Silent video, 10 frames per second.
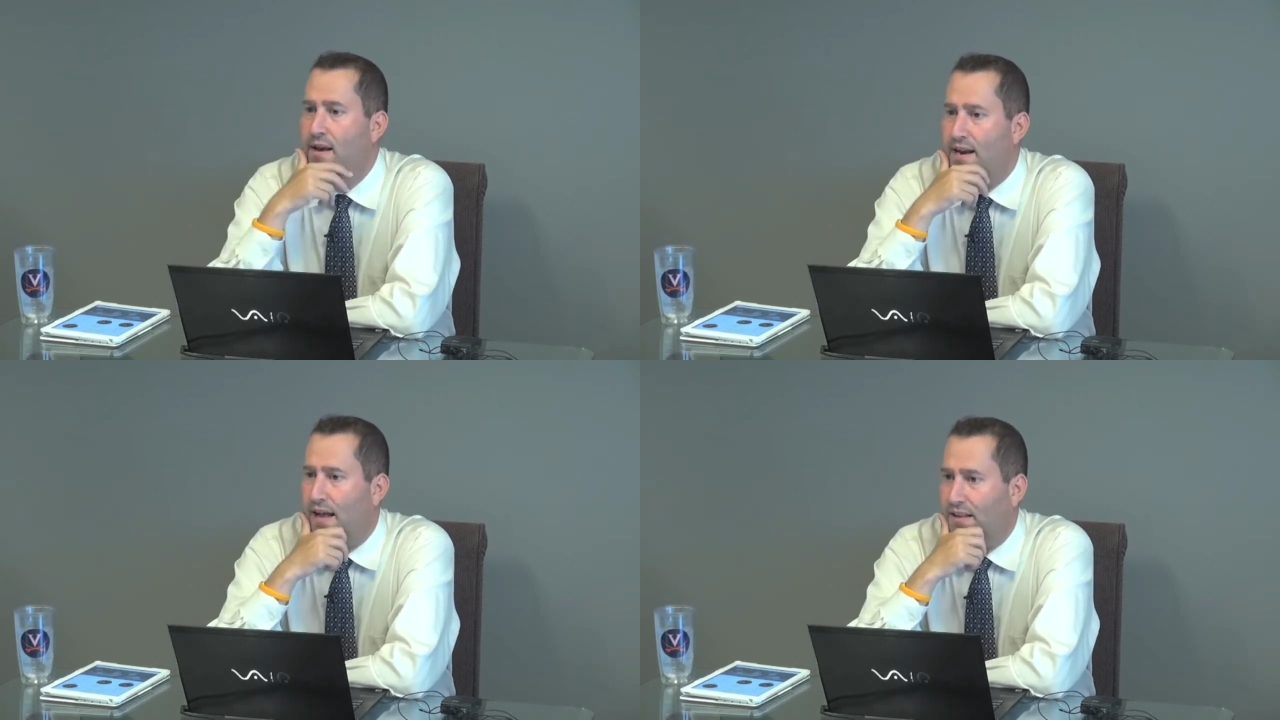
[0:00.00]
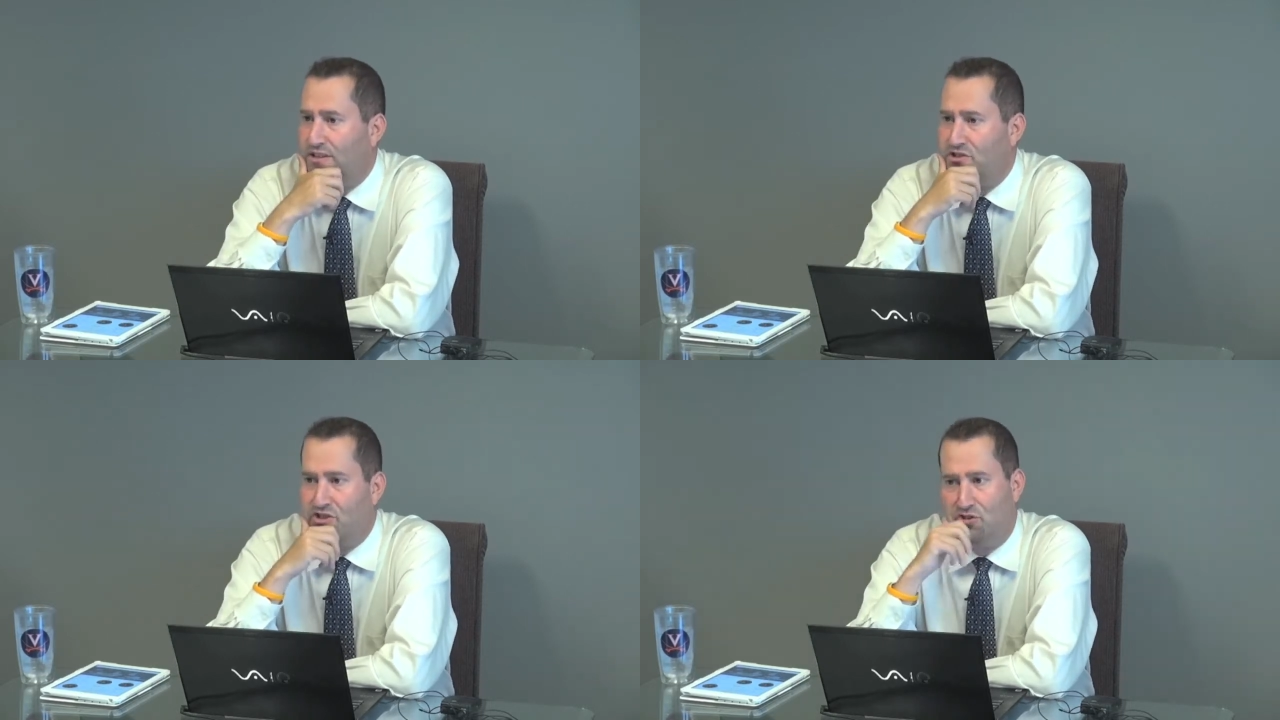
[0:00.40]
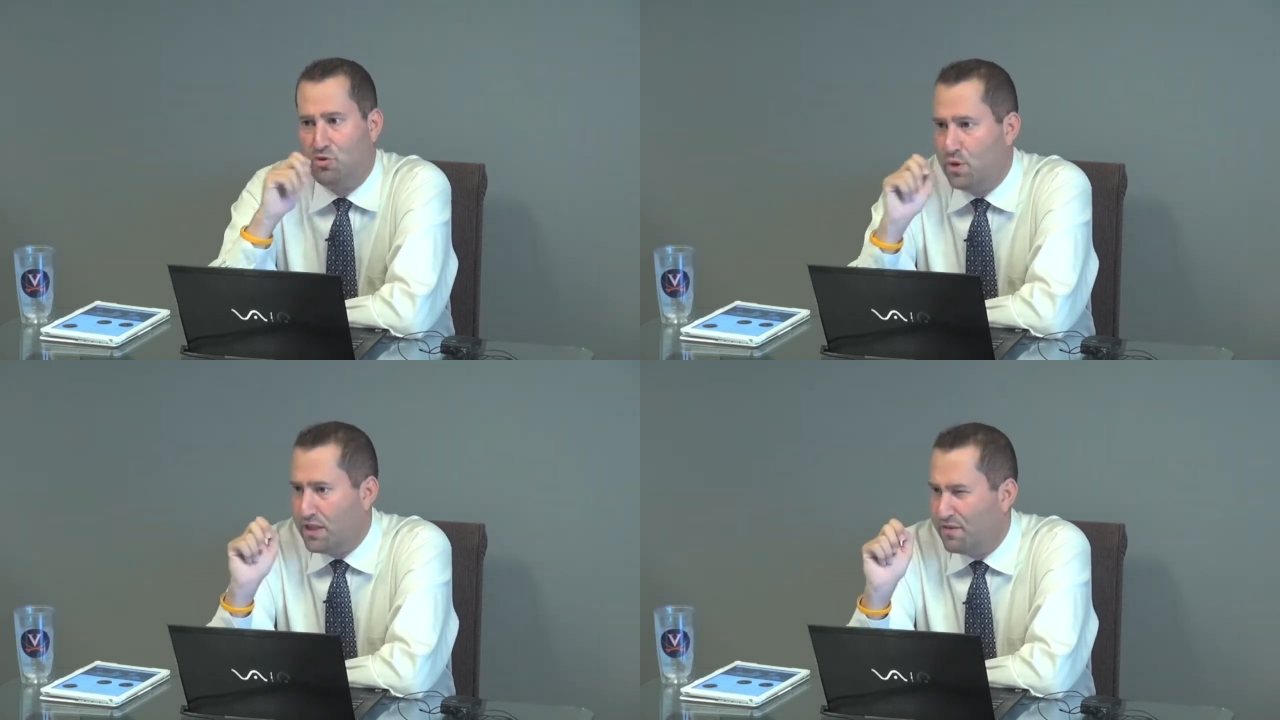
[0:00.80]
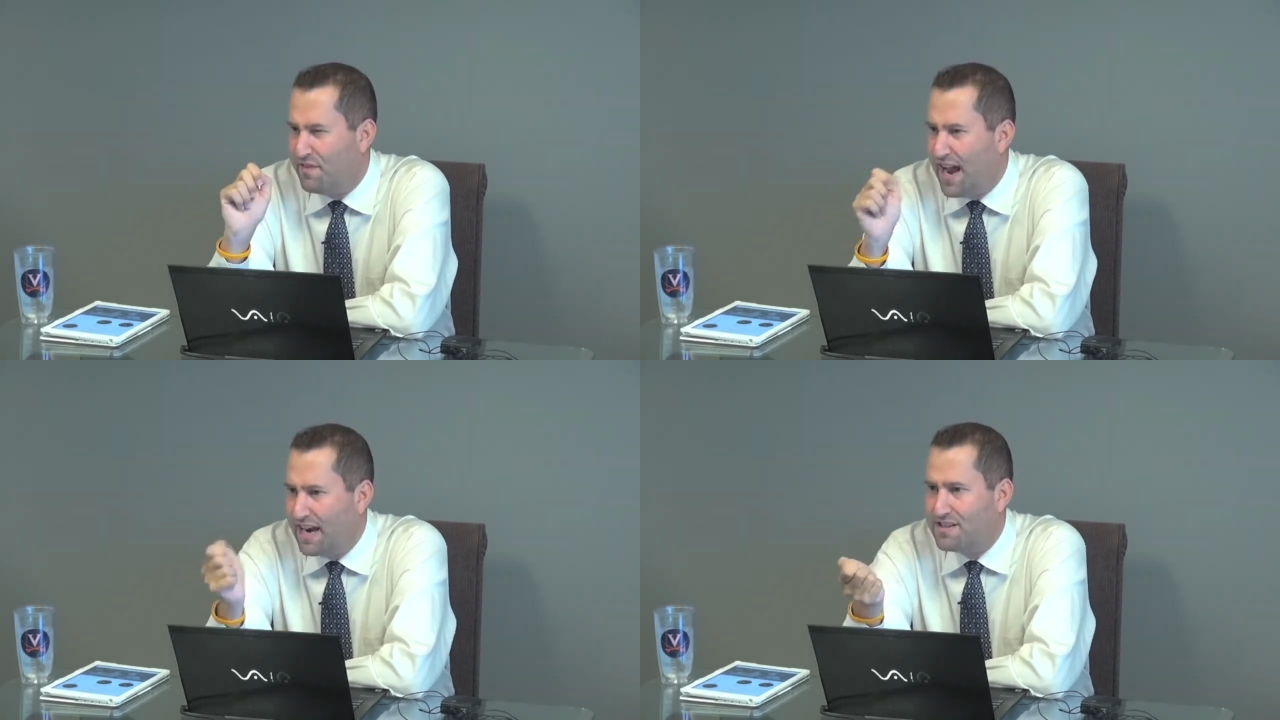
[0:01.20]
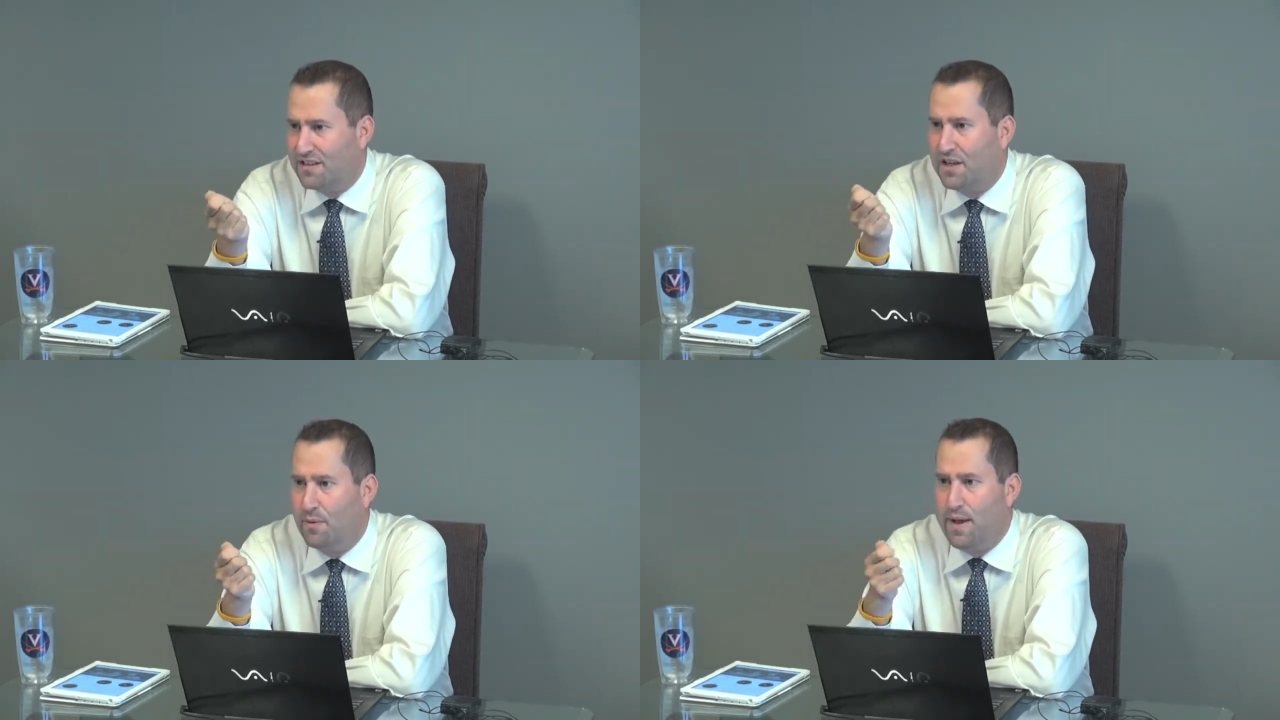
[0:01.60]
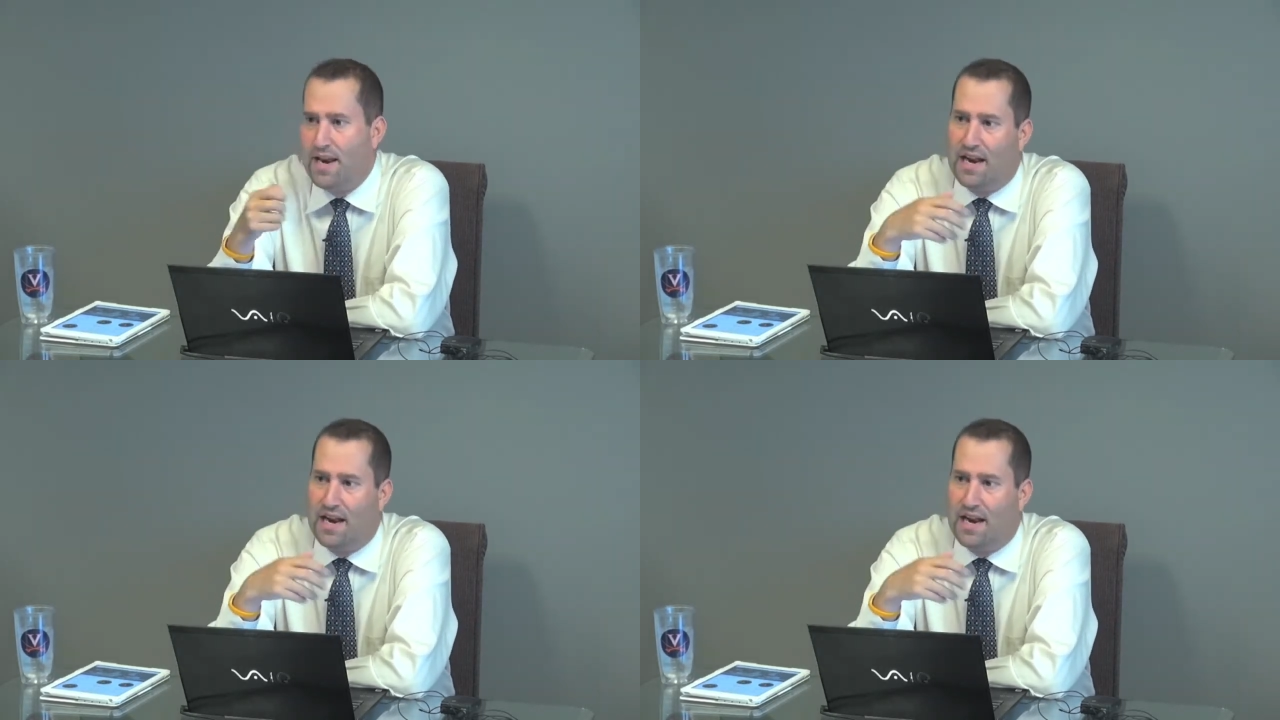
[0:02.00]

Now let's tweak the facts a little bit,